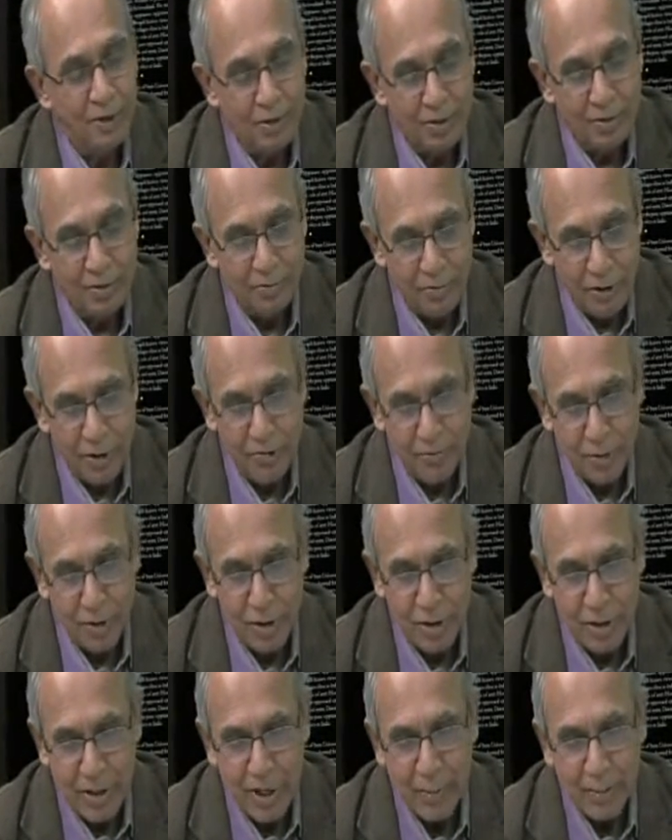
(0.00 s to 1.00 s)
the very
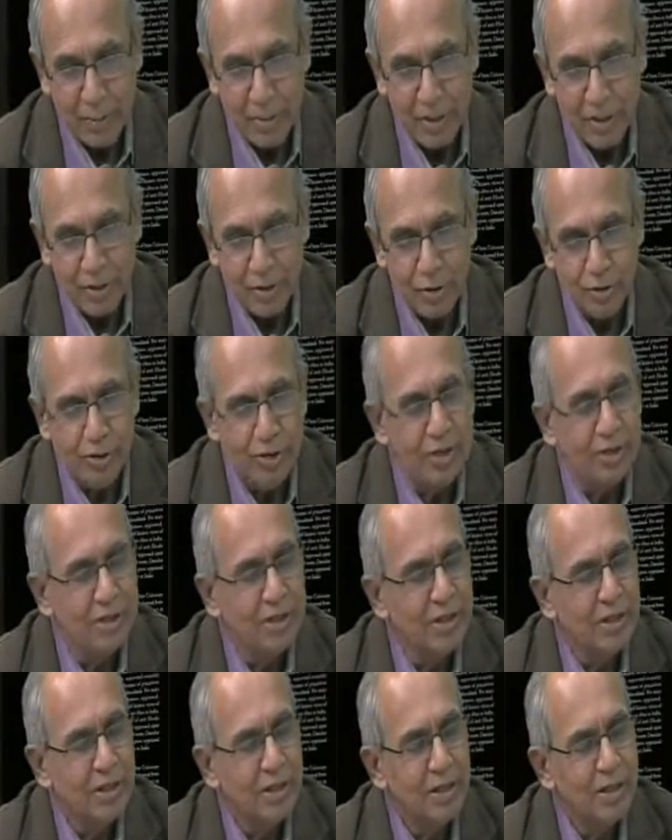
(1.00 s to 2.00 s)
first chapter, as you
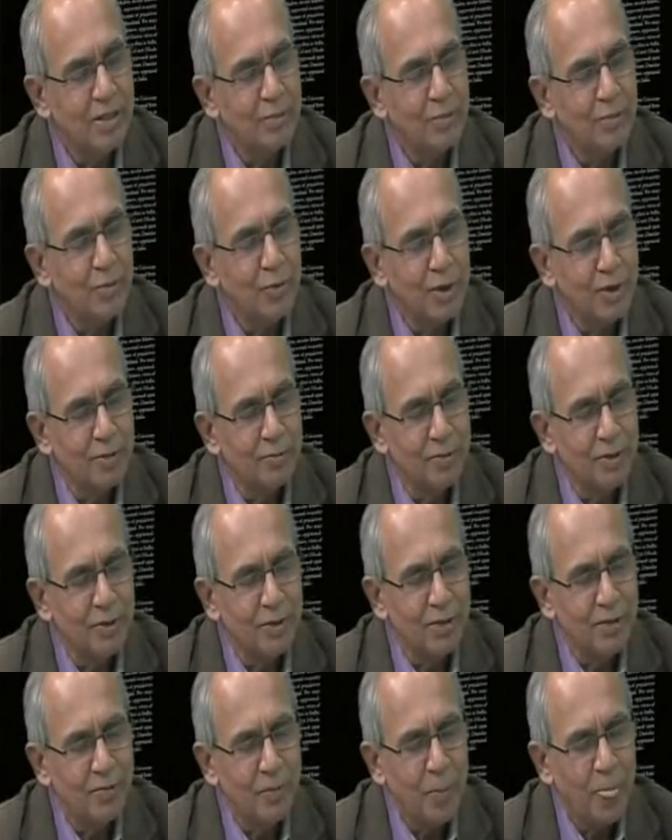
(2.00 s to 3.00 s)
see, one of
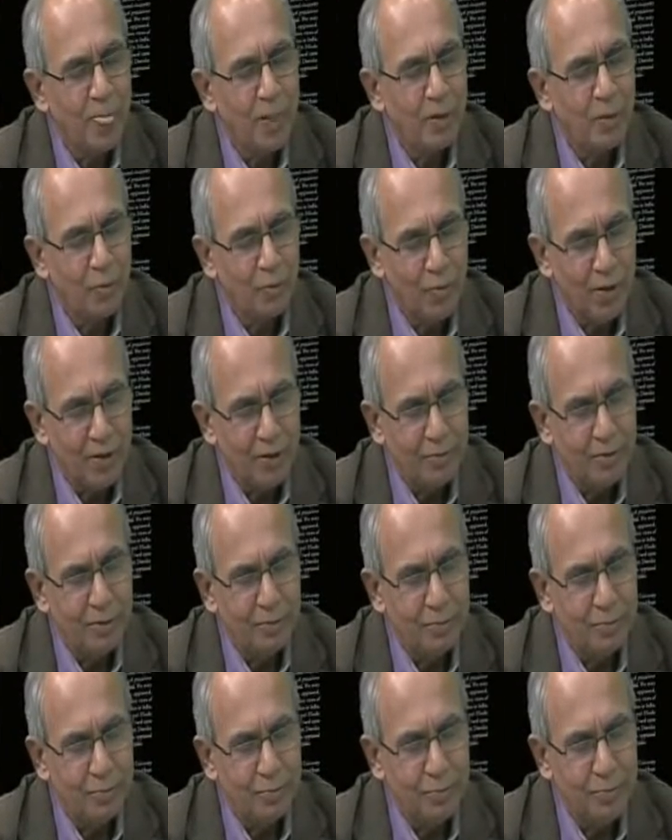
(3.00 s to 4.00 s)

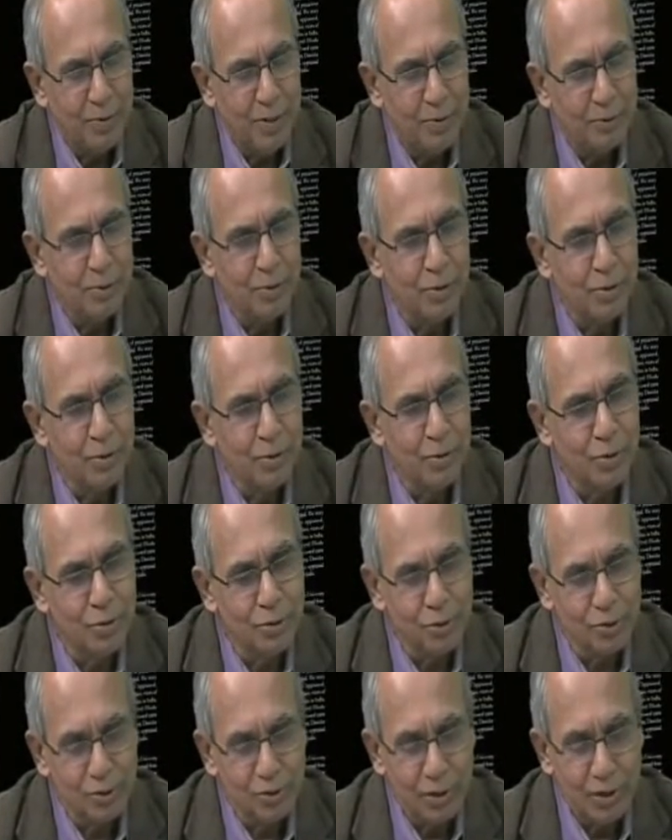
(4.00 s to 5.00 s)
the people
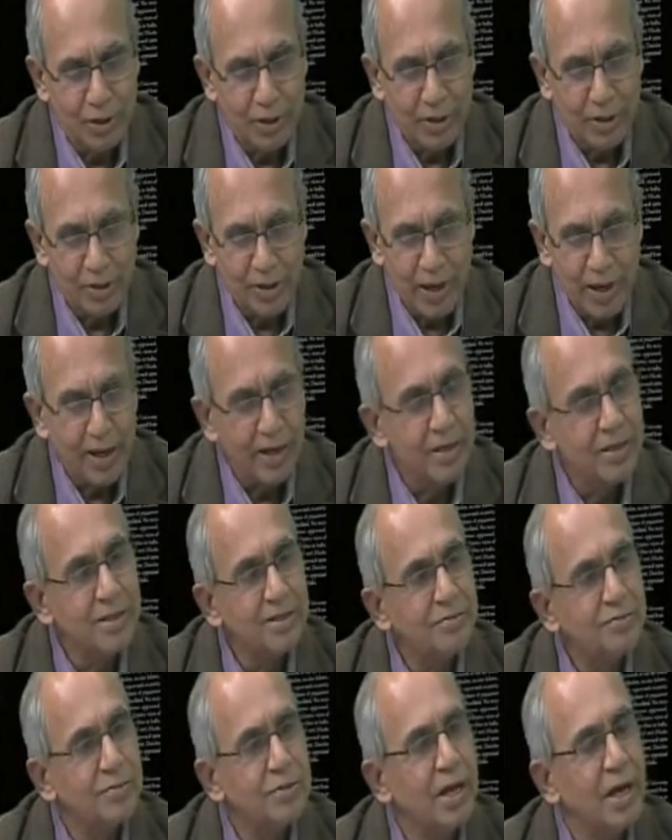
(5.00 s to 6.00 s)
whose
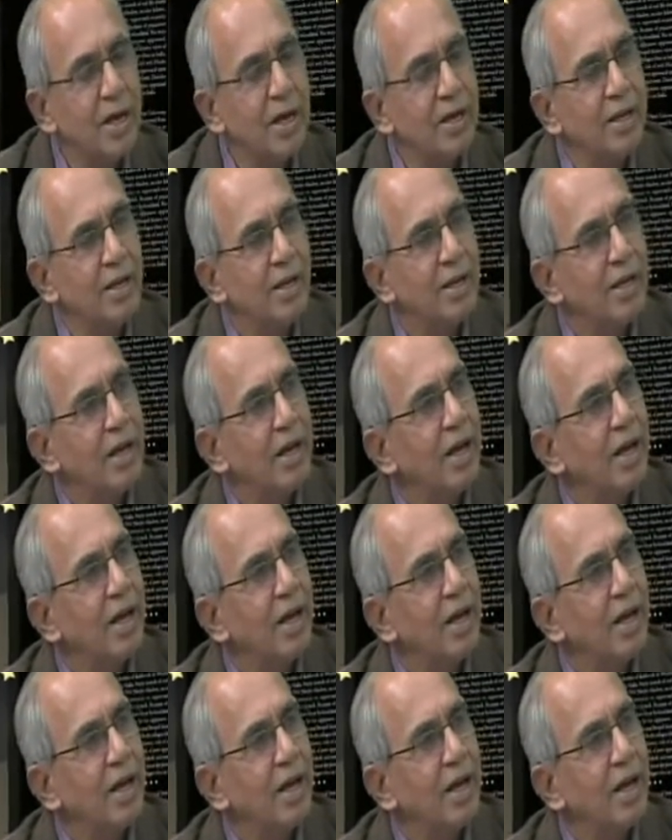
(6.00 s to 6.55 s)
narratives I